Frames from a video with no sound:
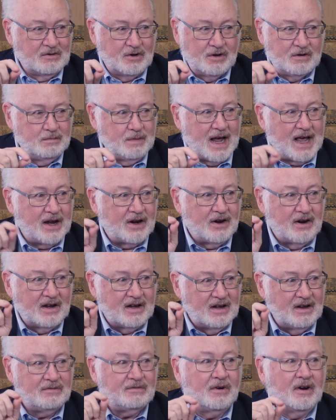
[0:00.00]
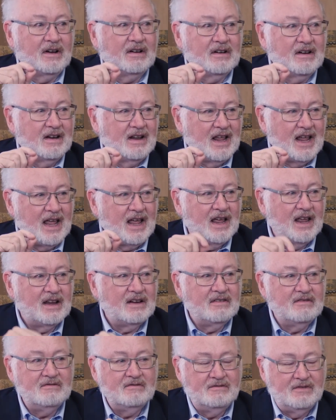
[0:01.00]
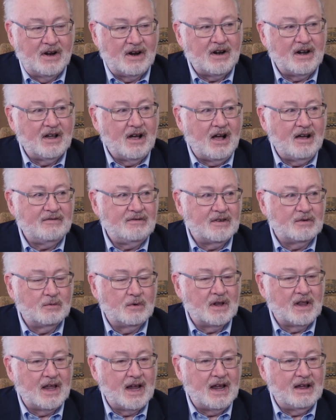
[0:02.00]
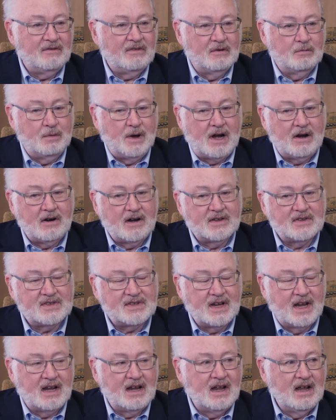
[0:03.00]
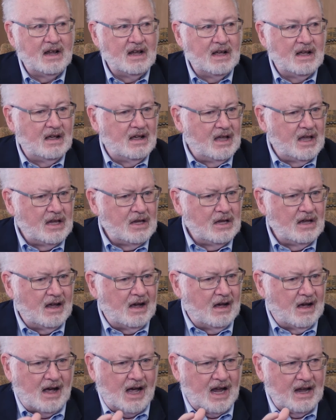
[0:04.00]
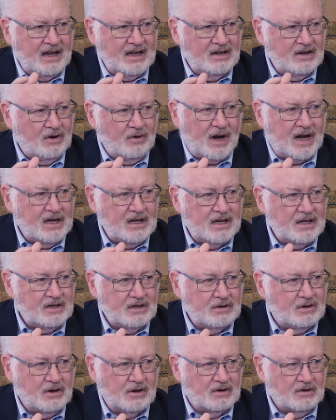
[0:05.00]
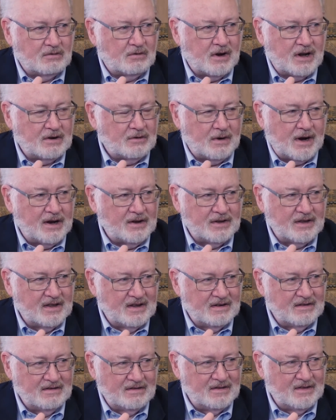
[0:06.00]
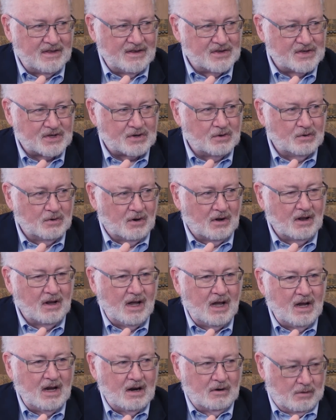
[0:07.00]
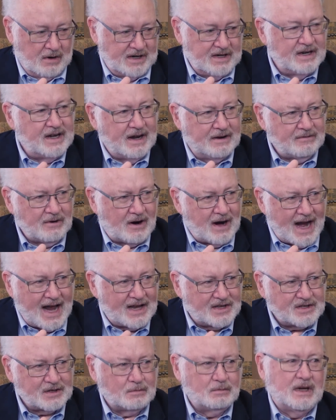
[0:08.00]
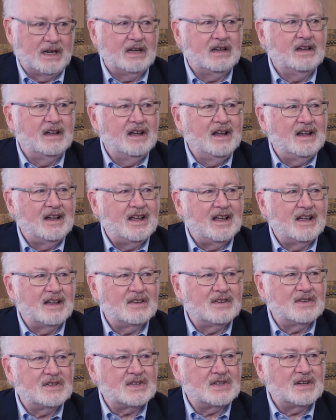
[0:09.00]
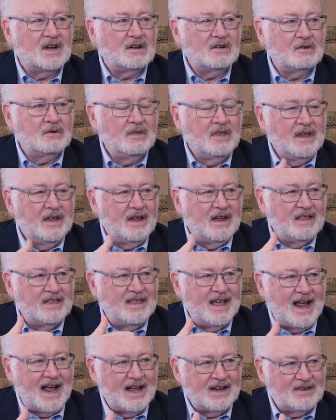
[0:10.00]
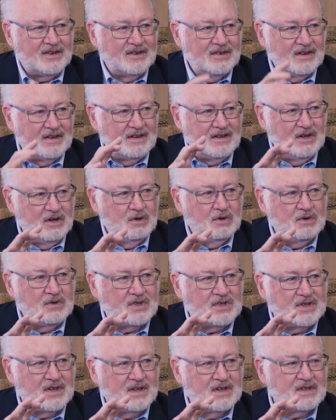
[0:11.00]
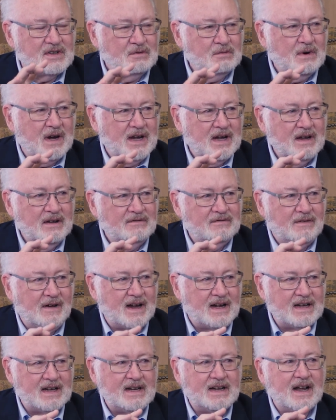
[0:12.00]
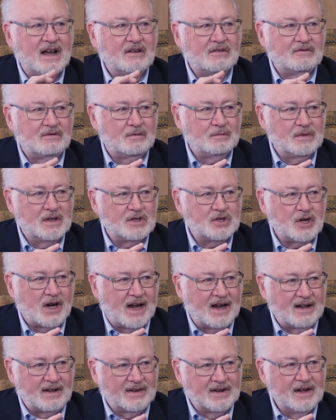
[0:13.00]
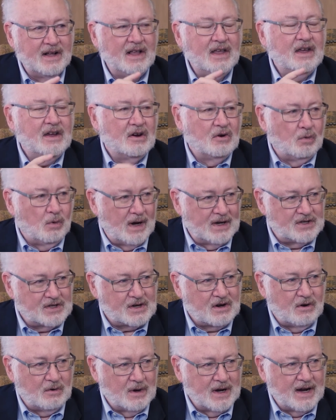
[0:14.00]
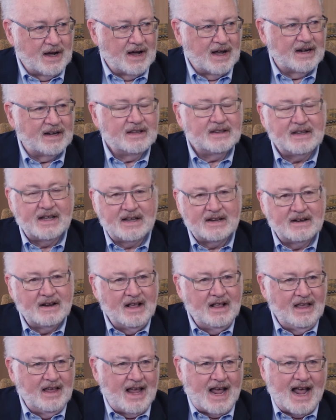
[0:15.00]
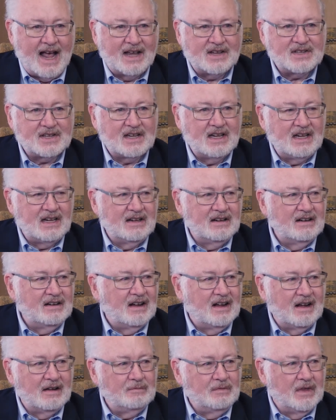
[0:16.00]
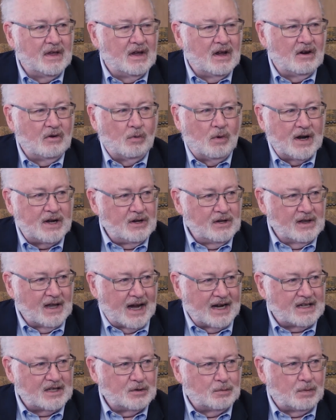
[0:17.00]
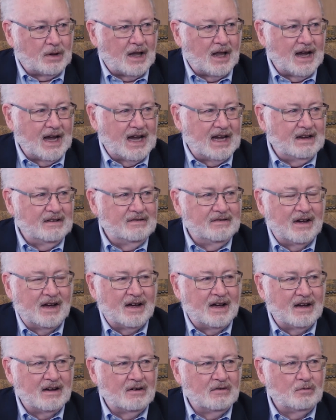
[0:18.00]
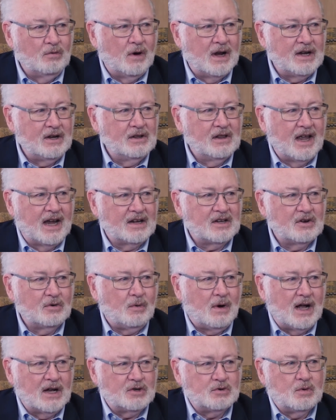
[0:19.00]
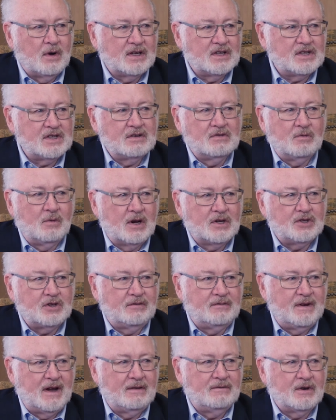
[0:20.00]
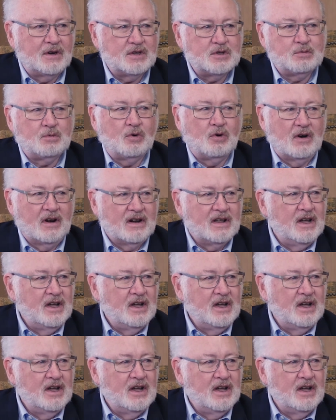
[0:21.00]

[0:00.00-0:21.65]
good, bad, or indifferent. And very mm-hmm. often we'll have the parent say, I had no idea you couldn't run around the, the school well, you never asked me. And so that use is a way of finding out from the child what's going on, and then asking, um, what do you like to play? Uh, what do you like to watch? What's what's your favorite sport?